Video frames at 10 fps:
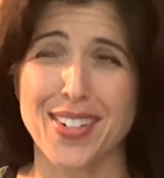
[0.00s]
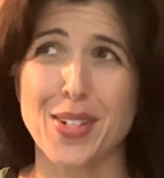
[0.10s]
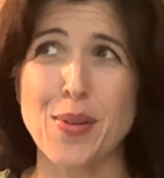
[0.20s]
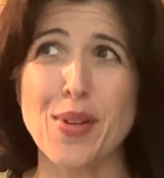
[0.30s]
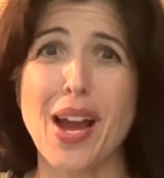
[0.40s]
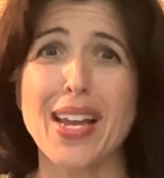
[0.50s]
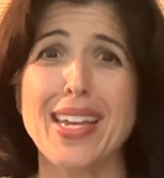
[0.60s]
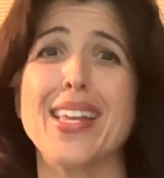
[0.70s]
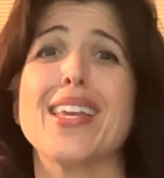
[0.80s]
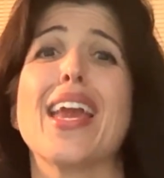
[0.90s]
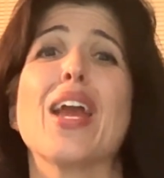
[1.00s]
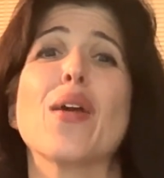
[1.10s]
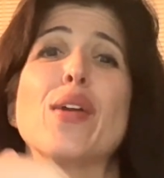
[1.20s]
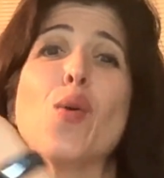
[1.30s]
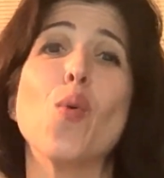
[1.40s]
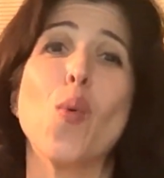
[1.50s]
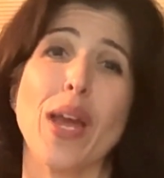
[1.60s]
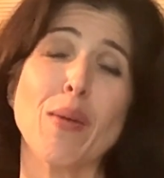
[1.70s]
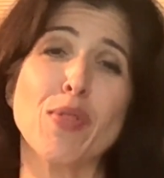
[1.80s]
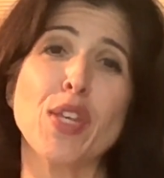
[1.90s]
You're not getting carried
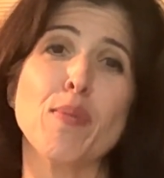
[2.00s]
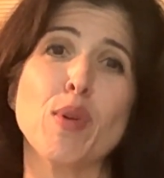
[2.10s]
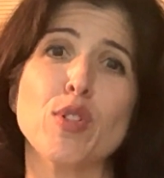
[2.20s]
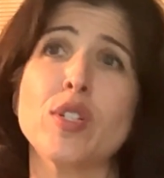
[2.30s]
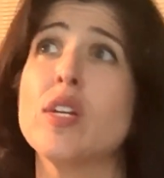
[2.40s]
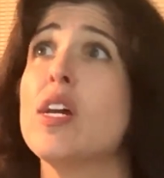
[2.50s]
away with the emotion.